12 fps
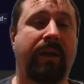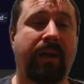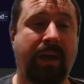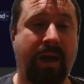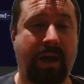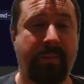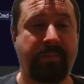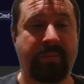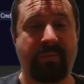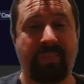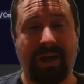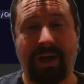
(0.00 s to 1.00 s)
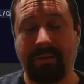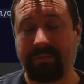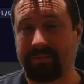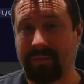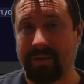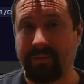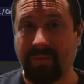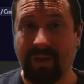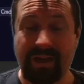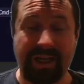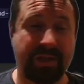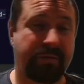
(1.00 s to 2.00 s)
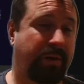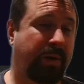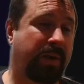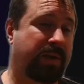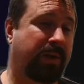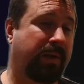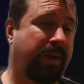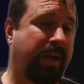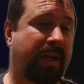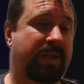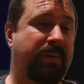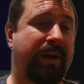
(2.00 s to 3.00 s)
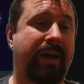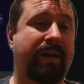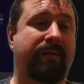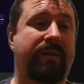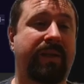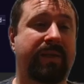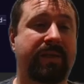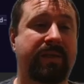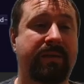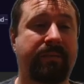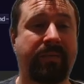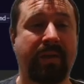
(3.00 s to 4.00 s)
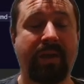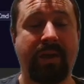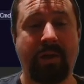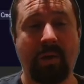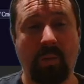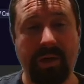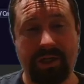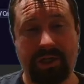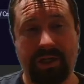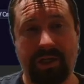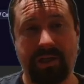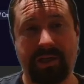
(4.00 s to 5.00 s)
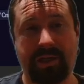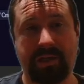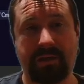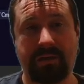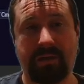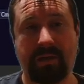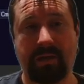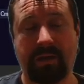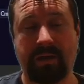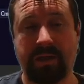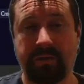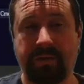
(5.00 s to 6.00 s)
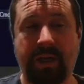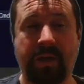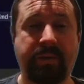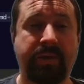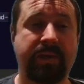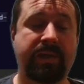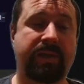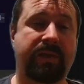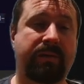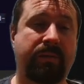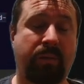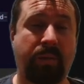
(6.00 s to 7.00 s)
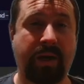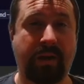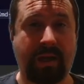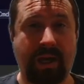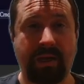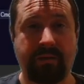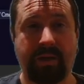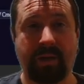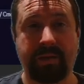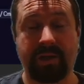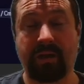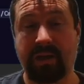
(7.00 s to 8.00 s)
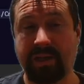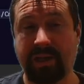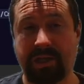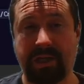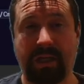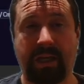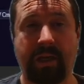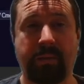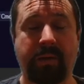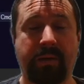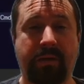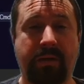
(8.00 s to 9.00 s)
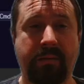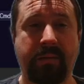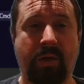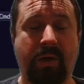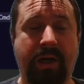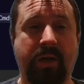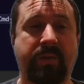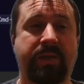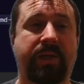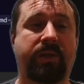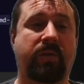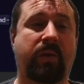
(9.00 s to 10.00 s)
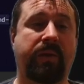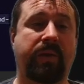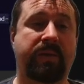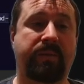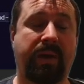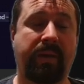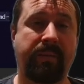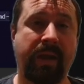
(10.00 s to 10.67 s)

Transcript: But let's focus on the next part of this, which is the developers. Well, one of the key developers, I think it's actually Liam. I'm not 100% sure of this, but